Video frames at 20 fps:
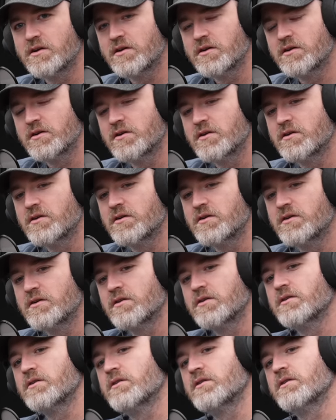So did you
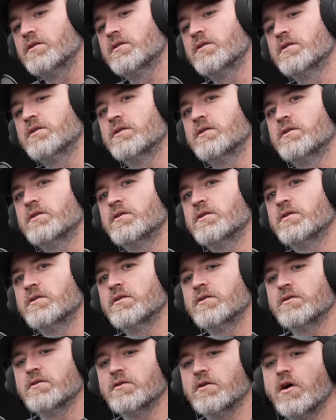want to see the results?
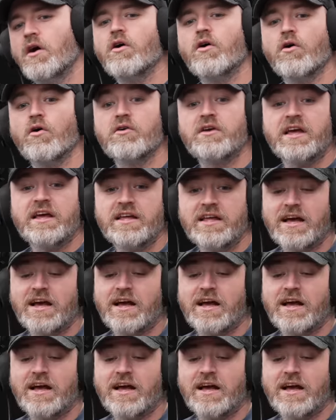Oh, okay. Yeah,